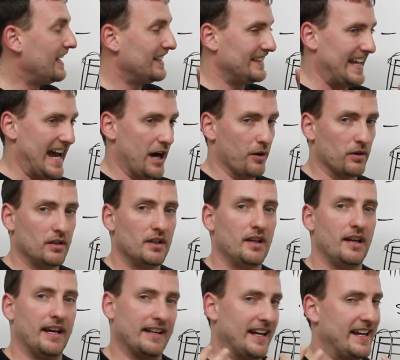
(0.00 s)
Now,
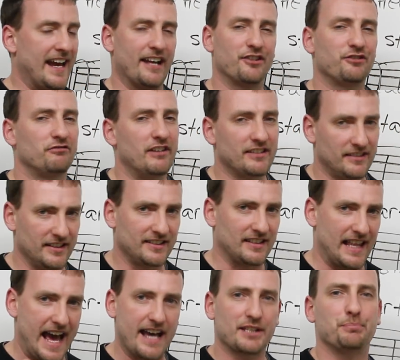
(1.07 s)
and I can't stress this
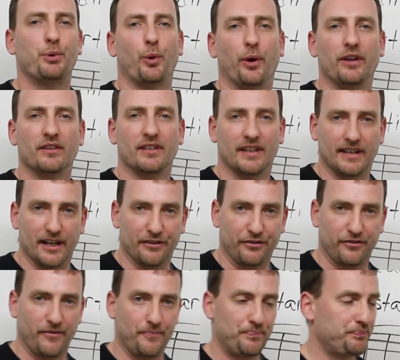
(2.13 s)
last point
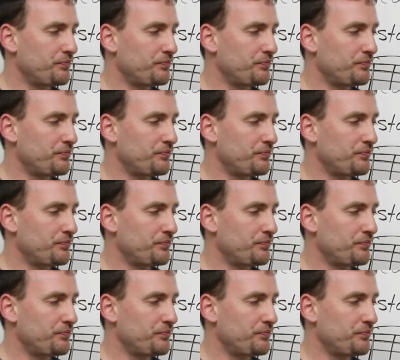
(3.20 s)
enough.